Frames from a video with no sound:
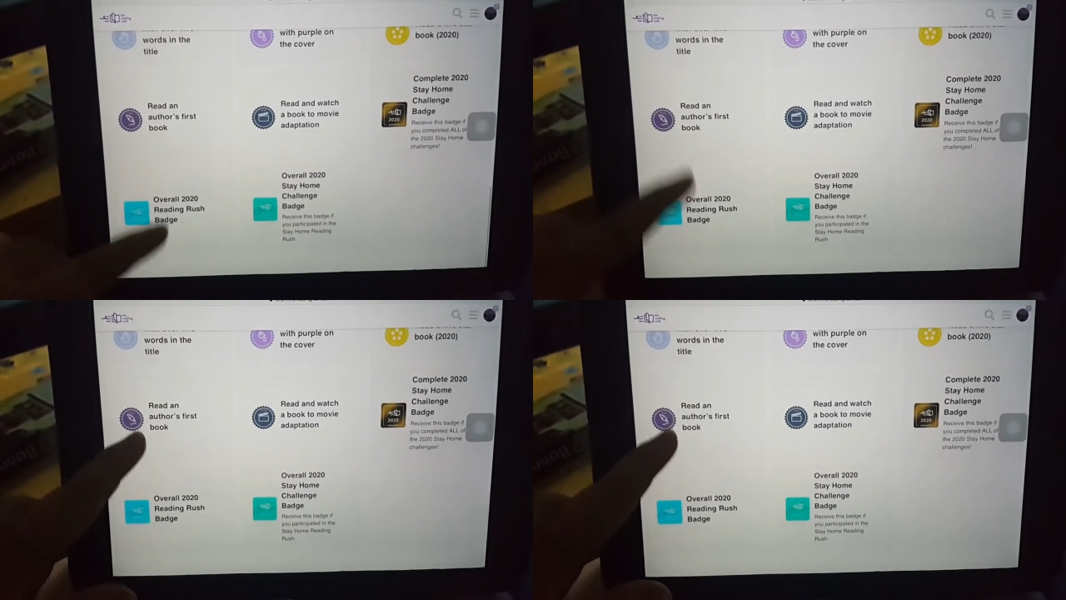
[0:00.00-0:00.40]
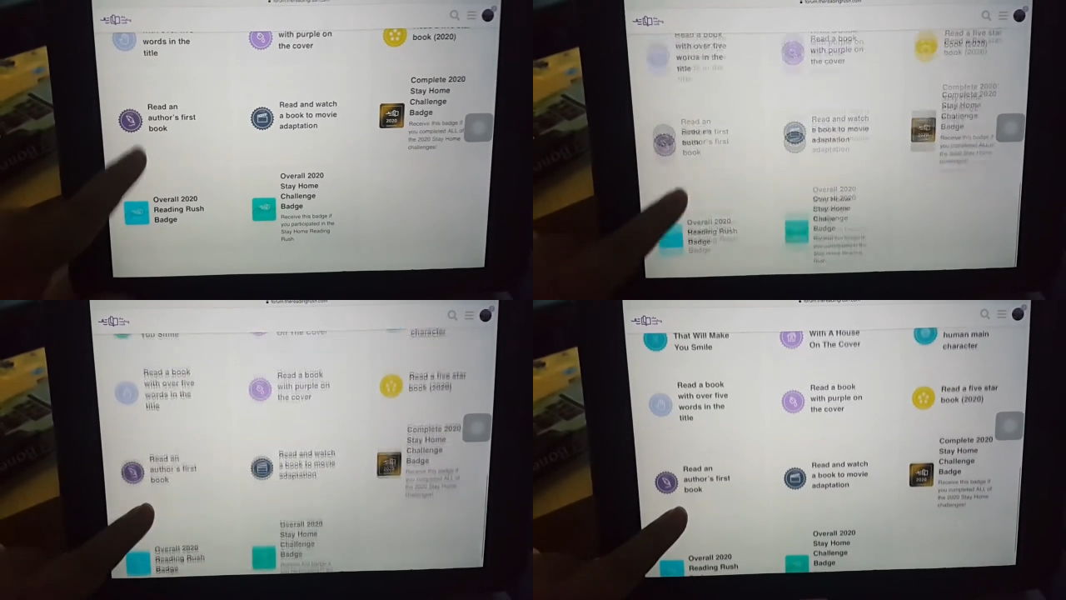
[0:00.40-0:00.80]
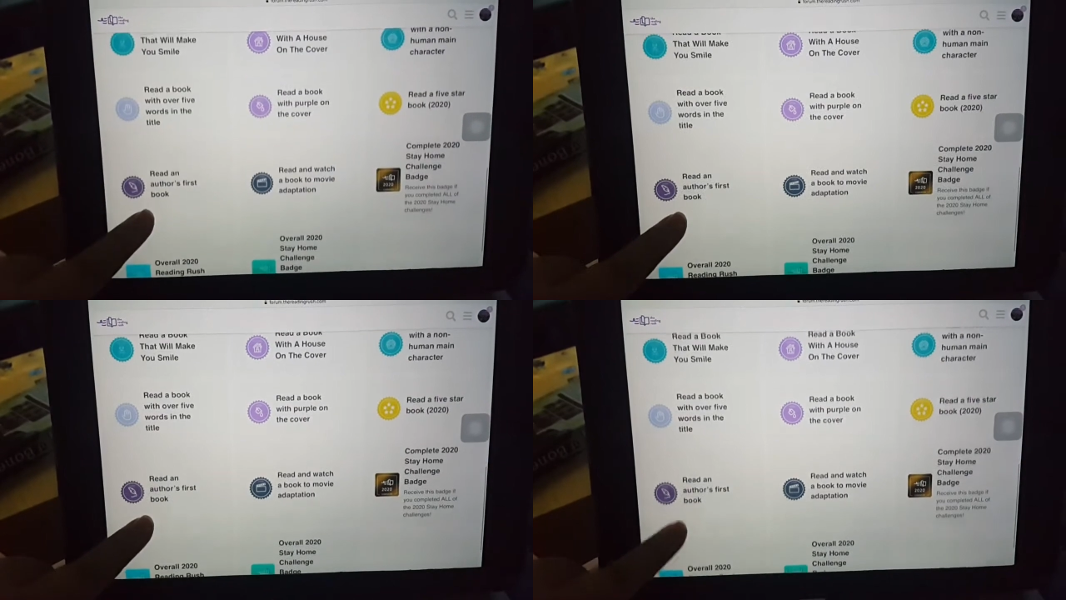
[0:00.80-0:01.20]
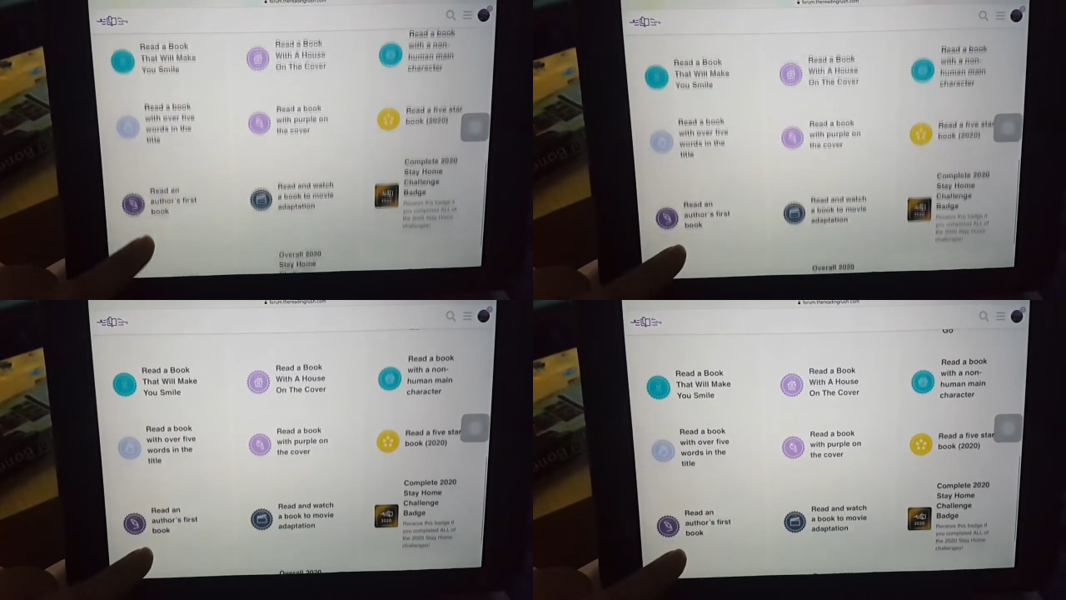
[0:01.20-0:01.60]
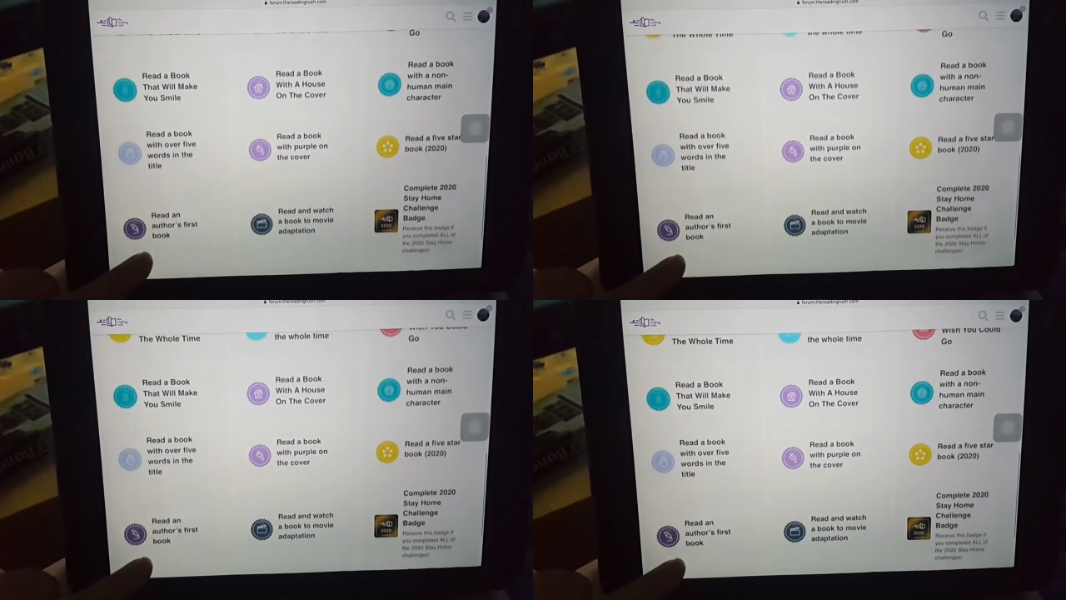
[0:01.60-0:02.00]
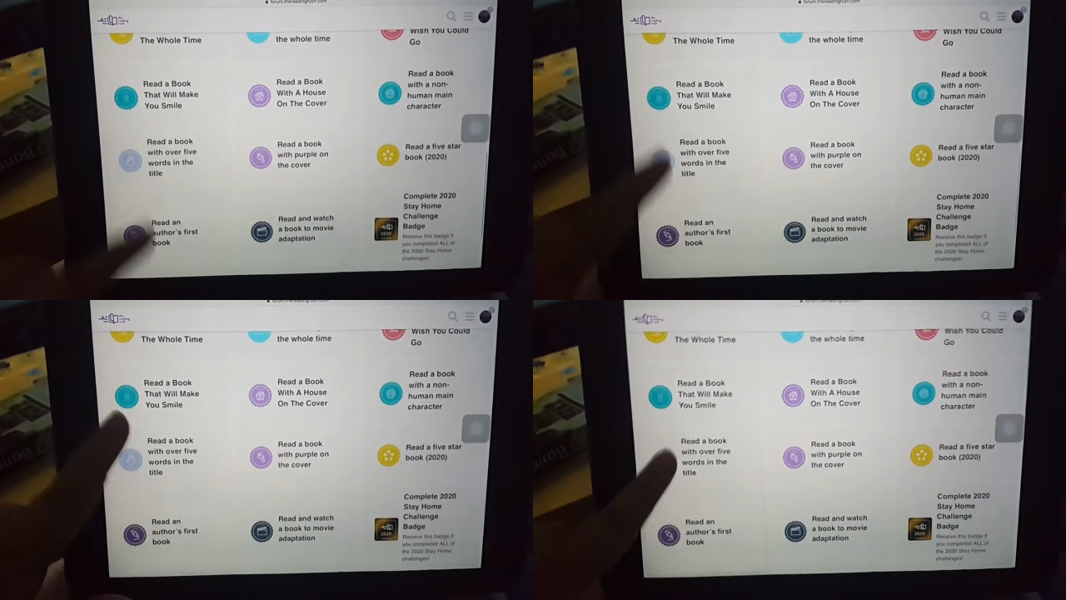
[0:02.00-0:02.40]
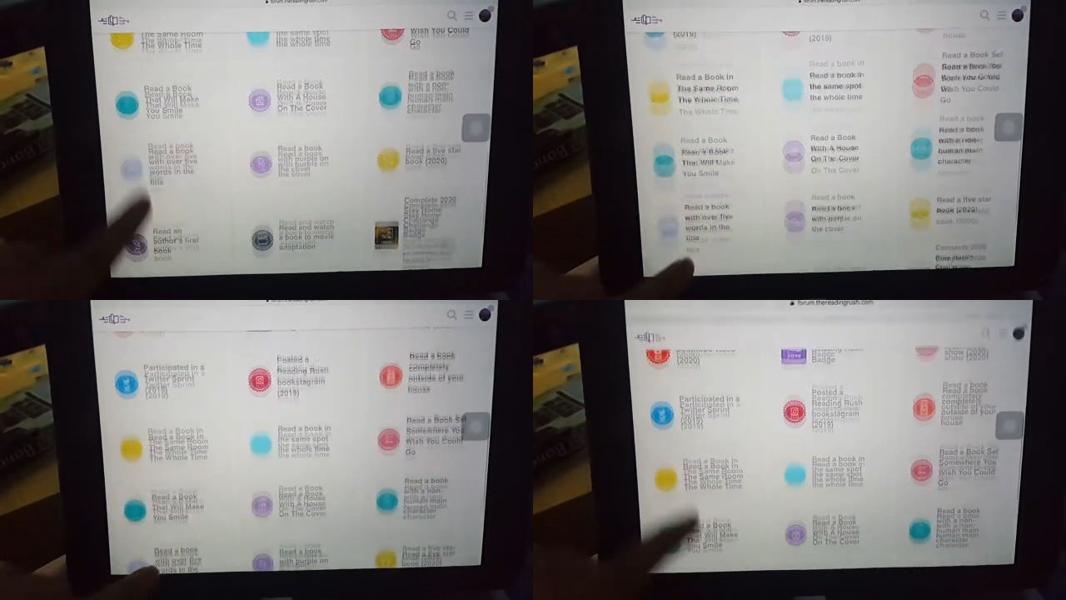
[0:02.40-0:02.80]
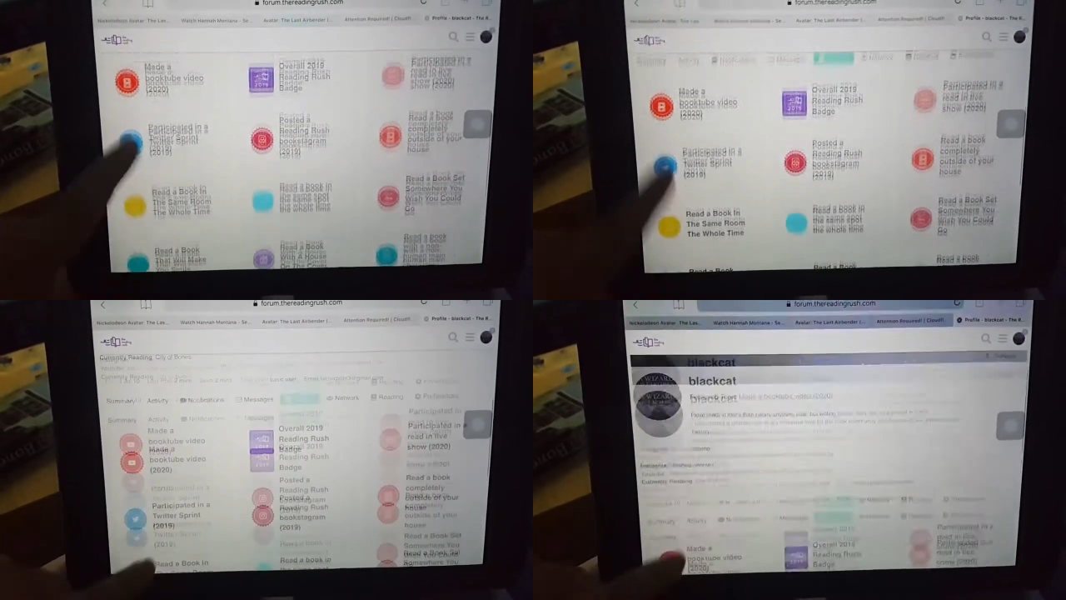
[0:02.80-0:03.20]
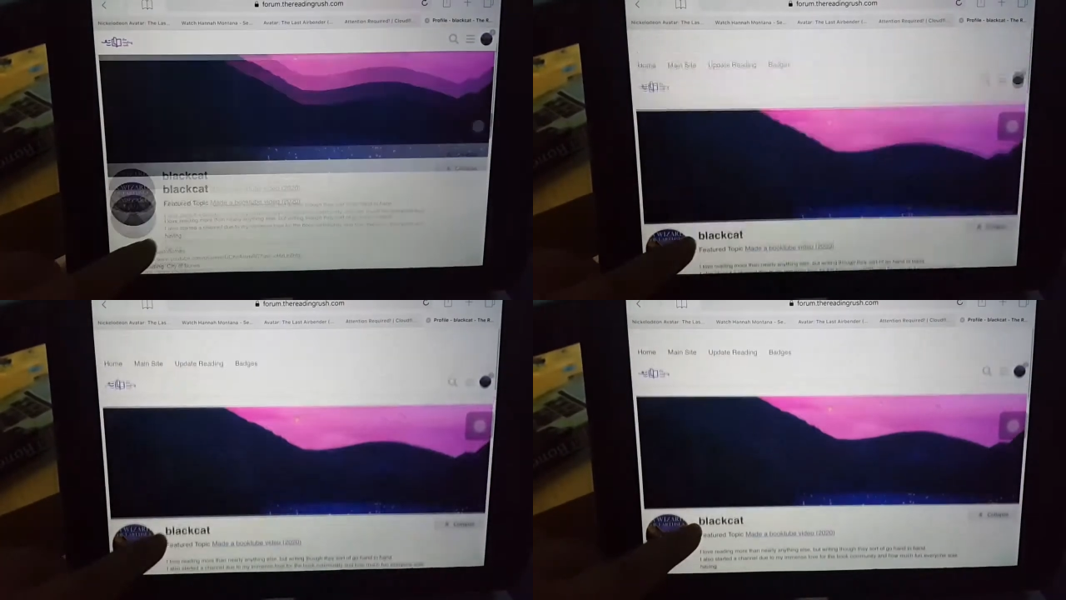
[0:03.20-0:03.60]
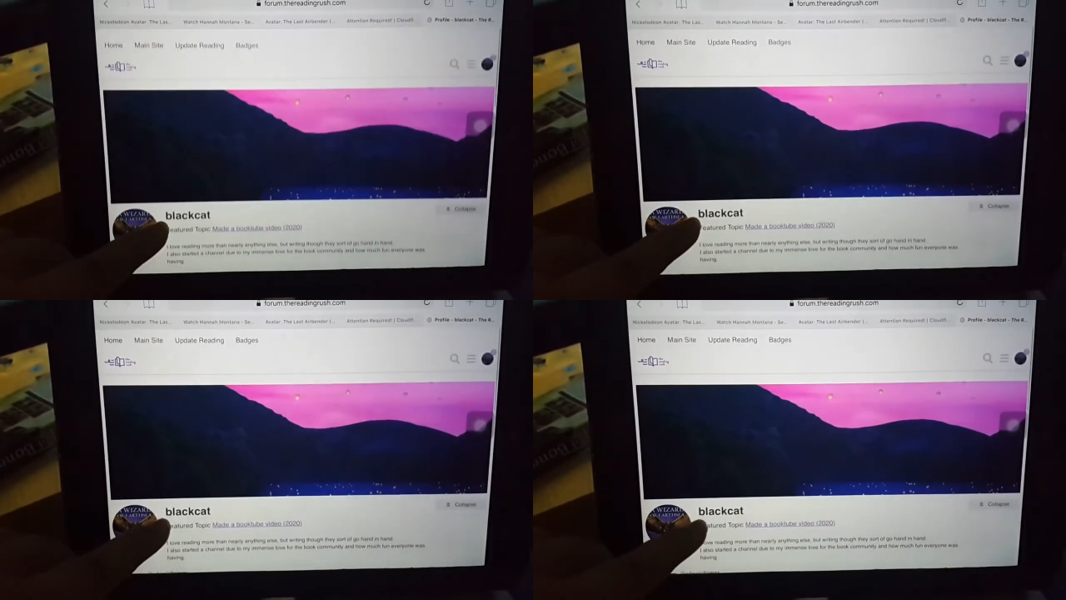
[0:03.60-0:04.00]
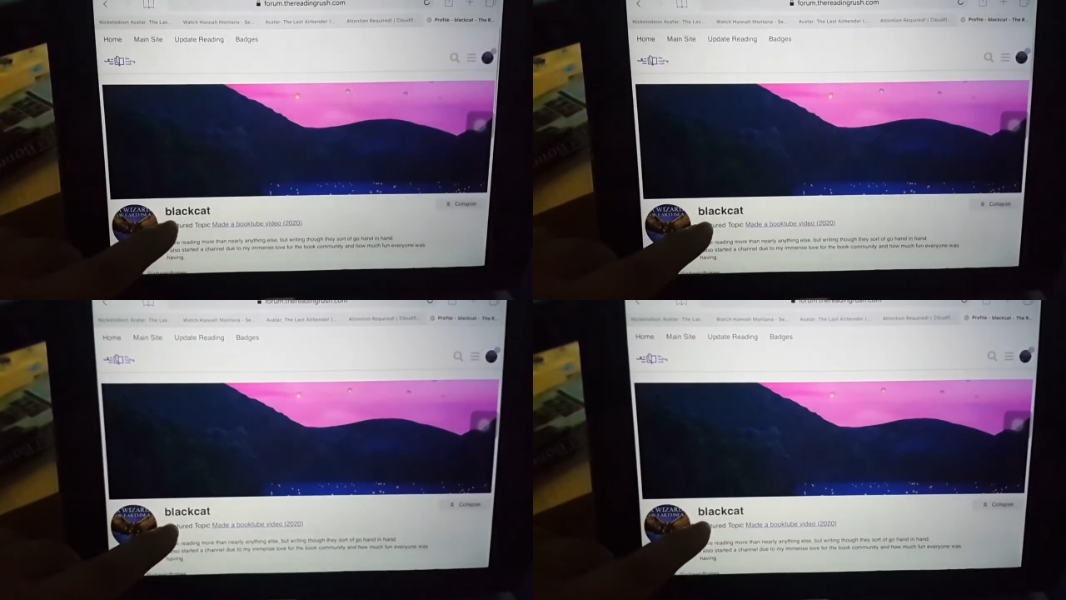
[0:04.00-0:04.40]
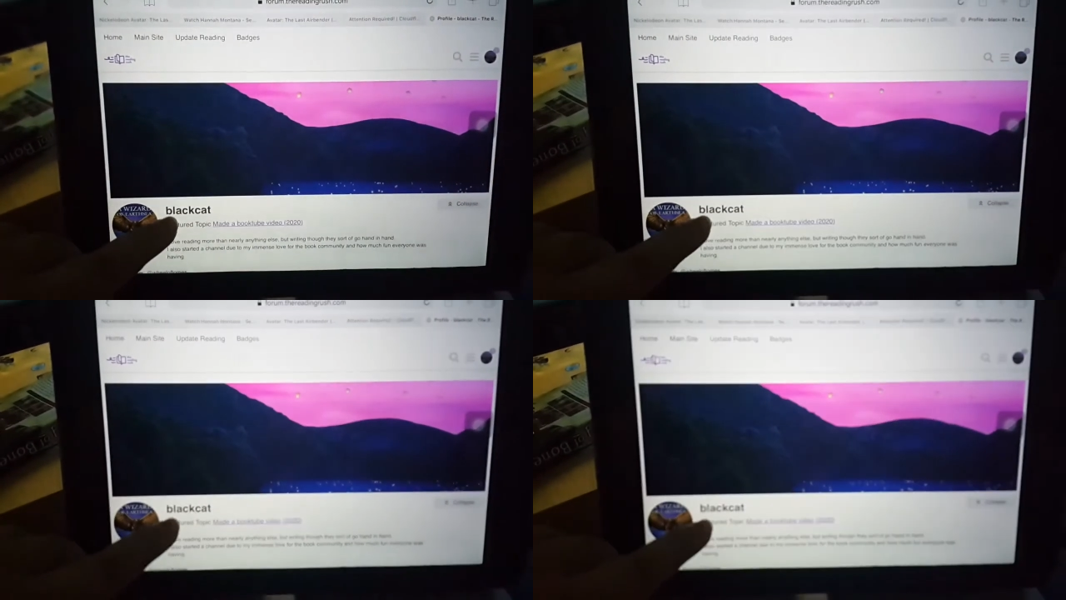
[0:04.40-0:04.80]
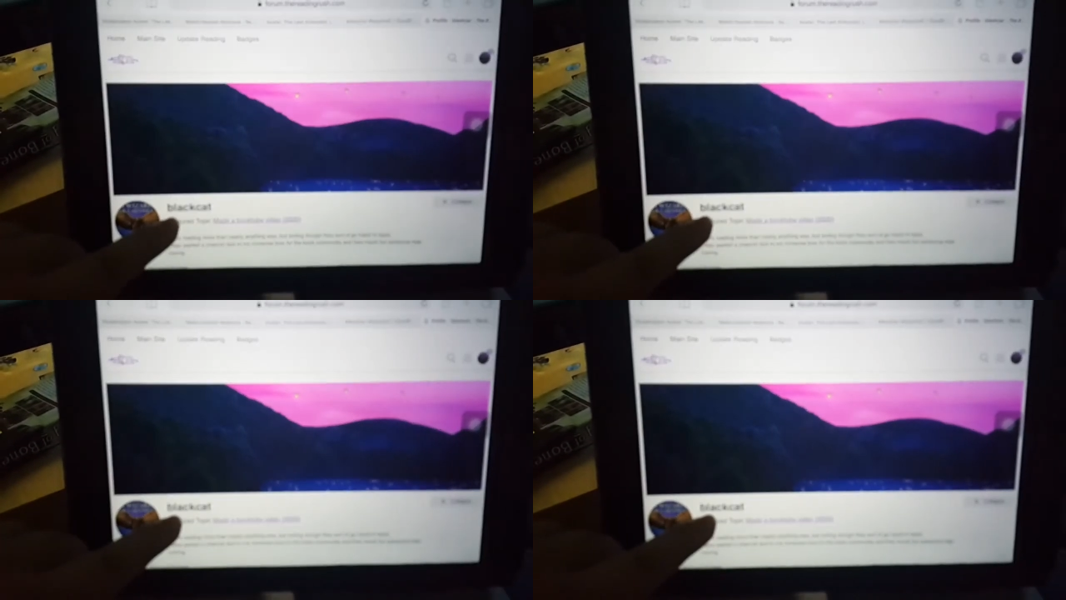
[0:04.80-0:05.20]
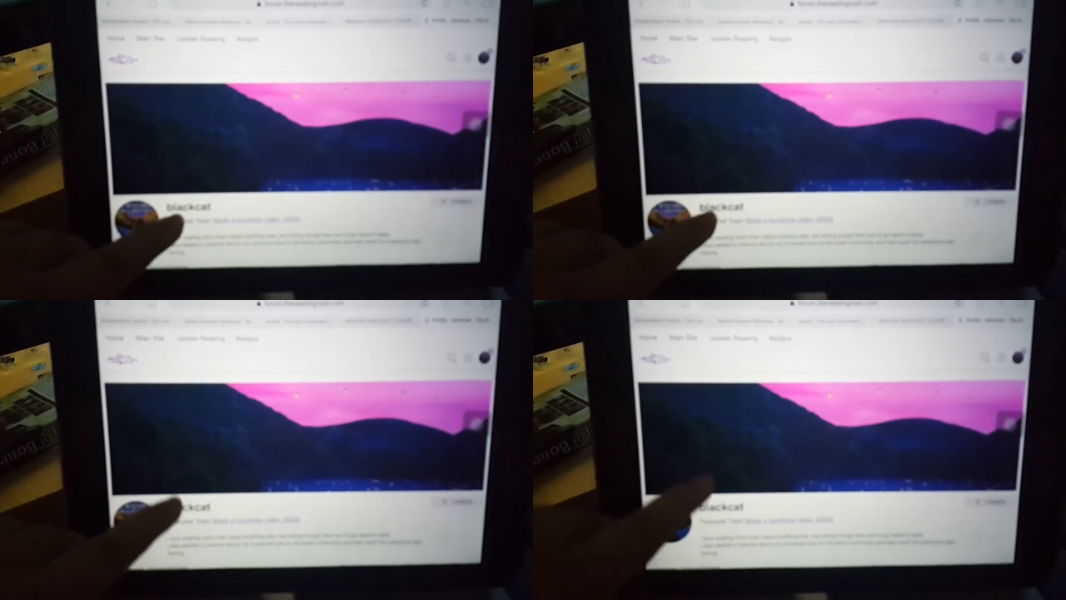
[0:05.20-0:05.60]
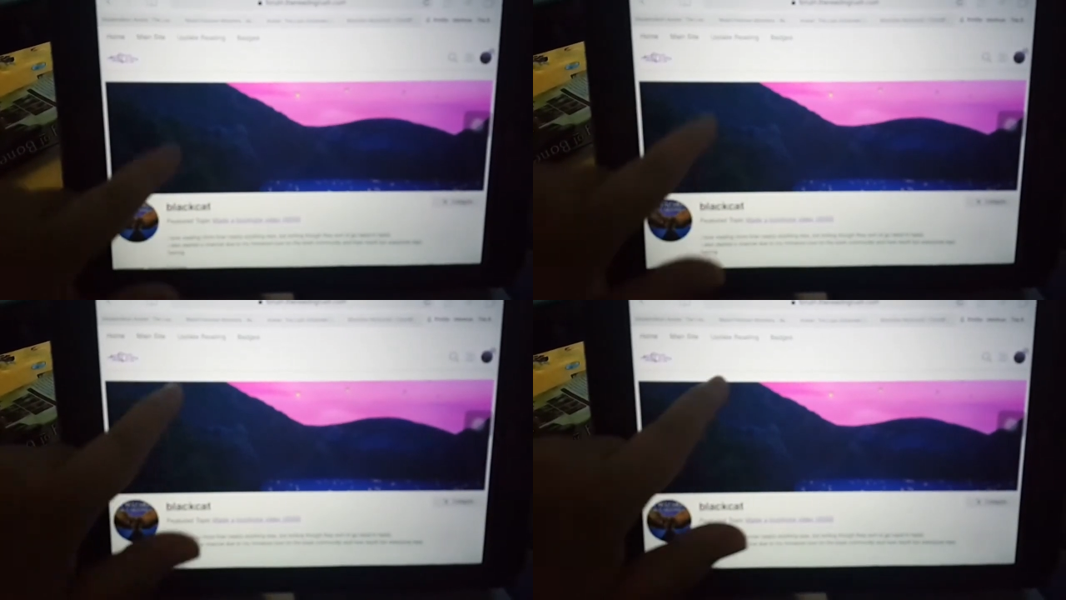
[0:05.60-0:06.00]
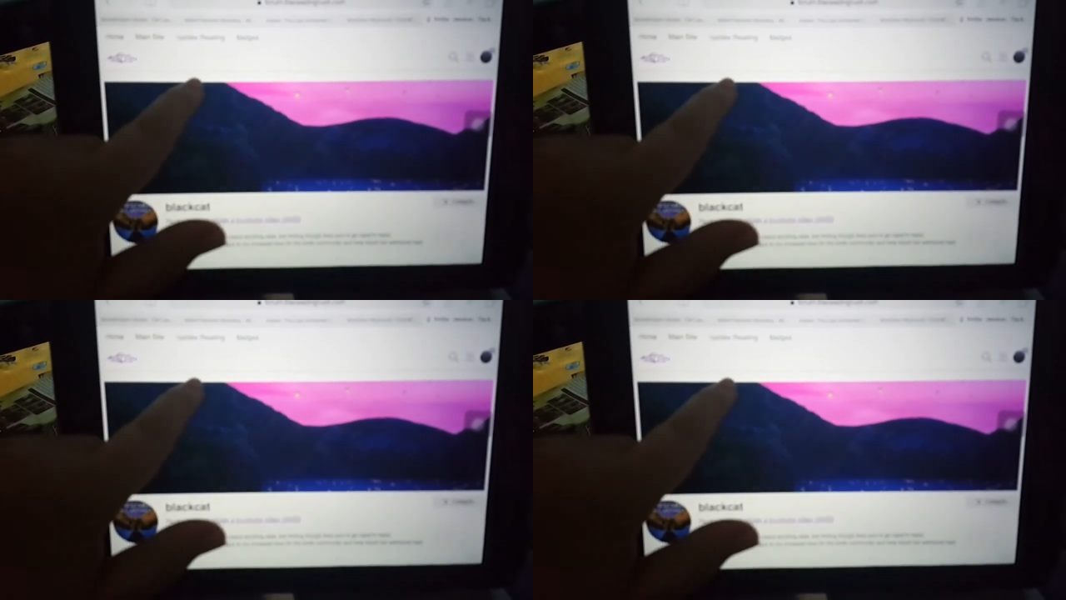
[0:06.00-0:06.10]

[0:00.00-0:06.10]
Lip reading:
[unreadable: no face in view]